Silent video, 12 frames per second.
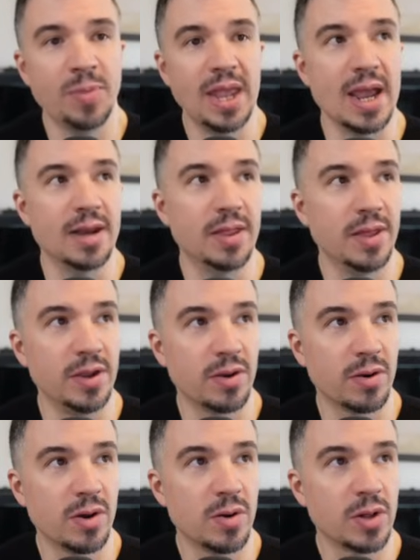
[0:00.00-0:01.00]
and the
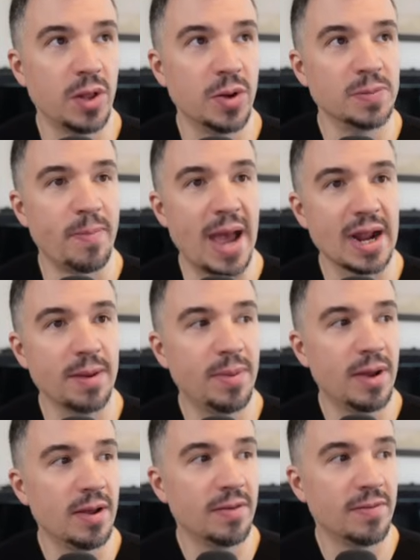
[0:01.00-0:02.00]
Euro close back
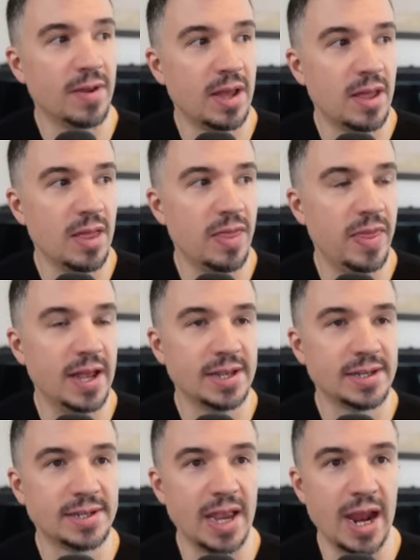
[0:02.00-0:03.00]
above
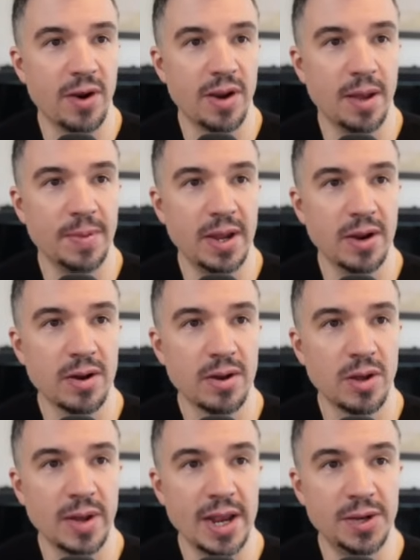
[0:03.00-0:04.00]
this area up here,
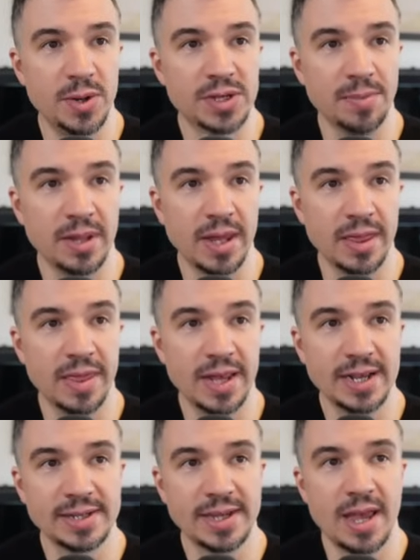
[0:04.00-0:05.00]
okay, do something like
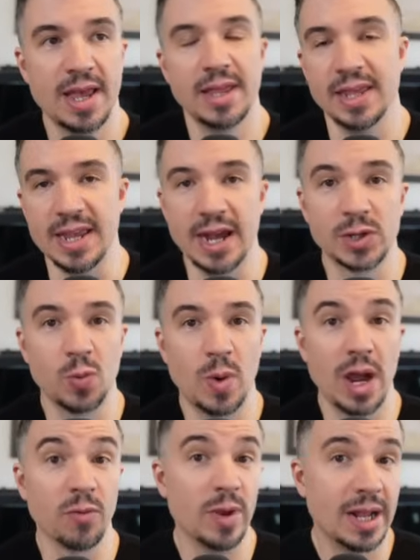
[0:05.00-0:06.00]
this, the
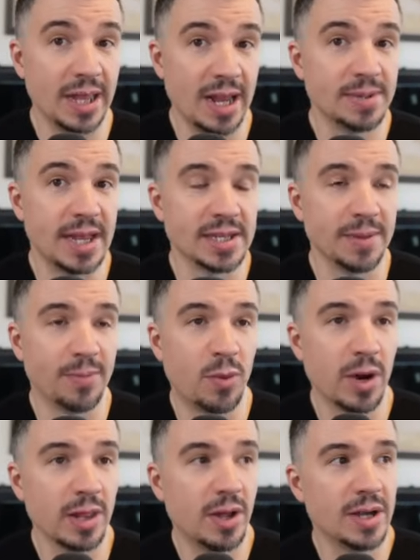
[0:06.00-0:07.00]
EXY reclaims that
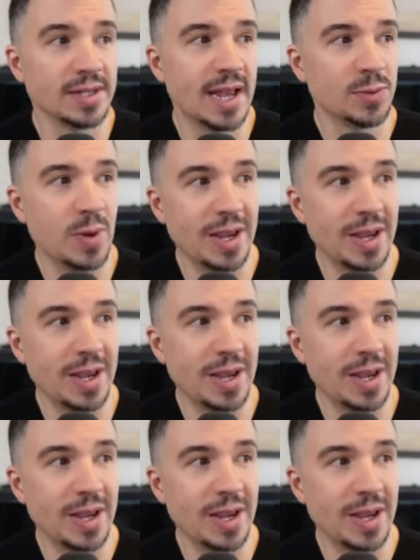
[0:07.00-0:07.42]
support it lost last